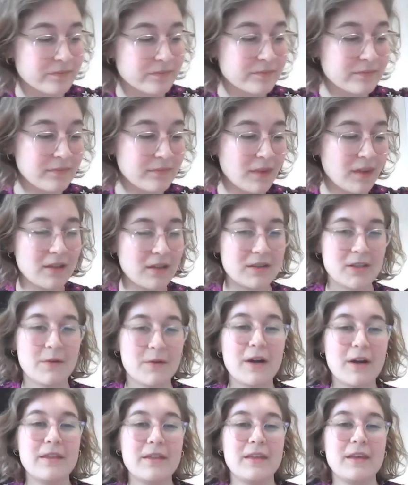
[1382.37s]
So I
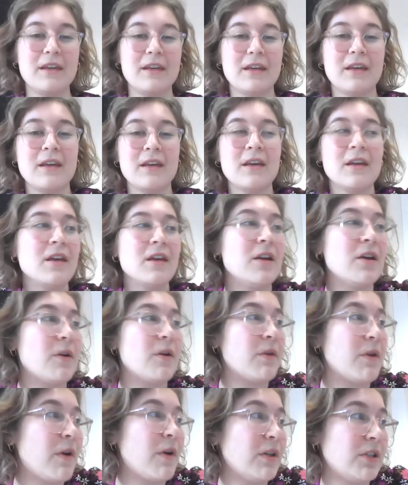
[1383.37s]
think a
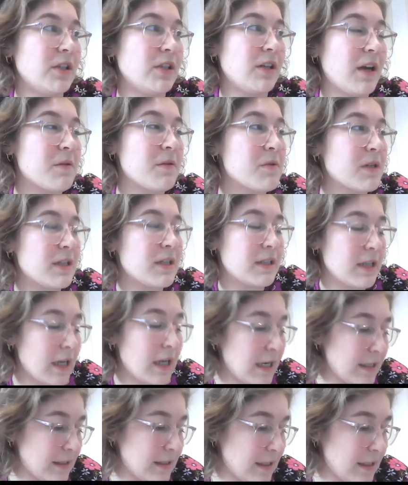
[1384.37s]
question that I wanted to ask
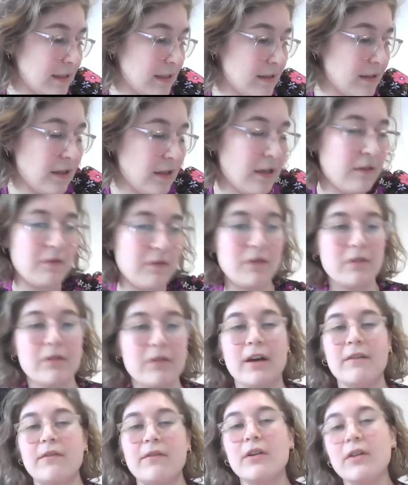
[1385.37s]
is that if you kind of look
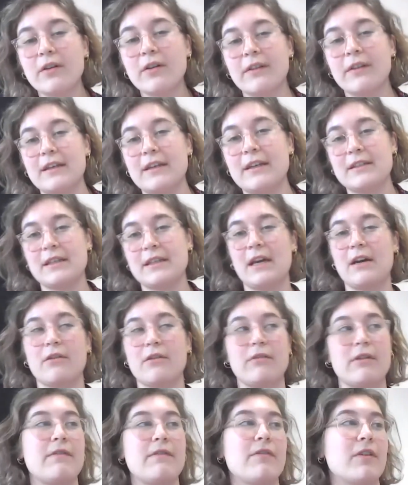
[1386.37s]
on the internet or
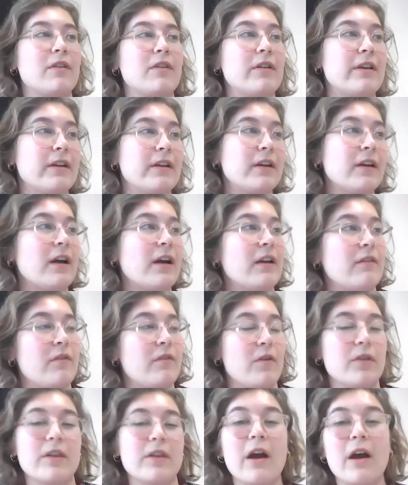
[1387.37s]
even kind of on the
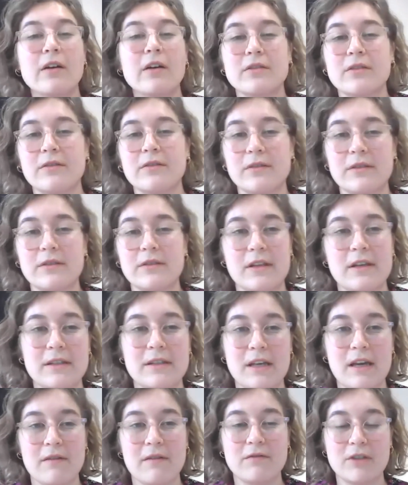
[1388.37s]
articles that
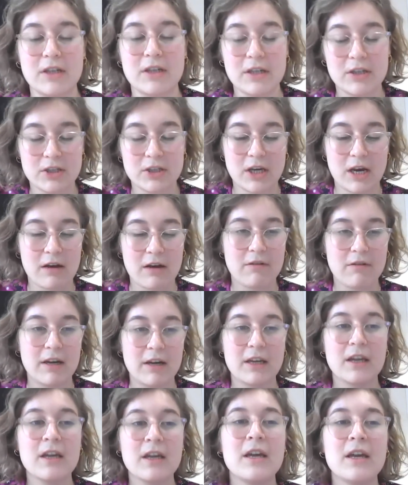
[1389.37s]
CFG is sharing,
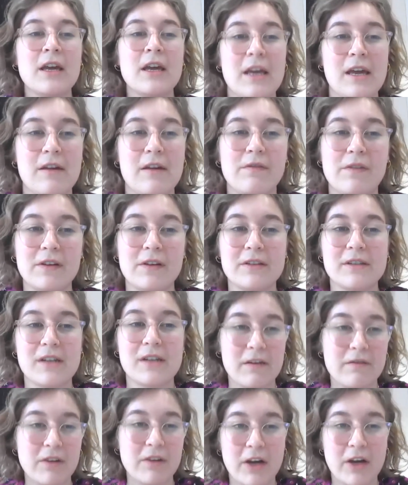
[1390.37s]
it feels kind of like
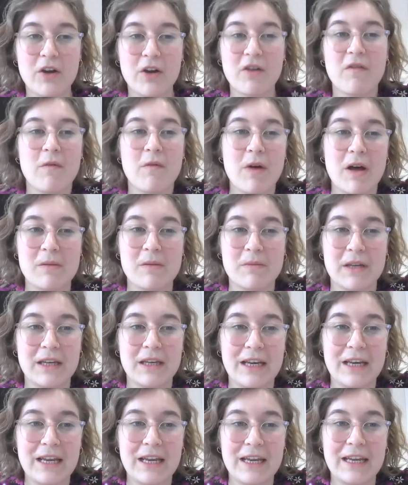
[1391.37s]

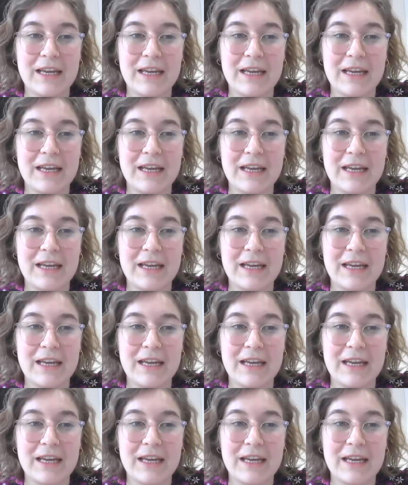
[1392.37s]
overwhelmingly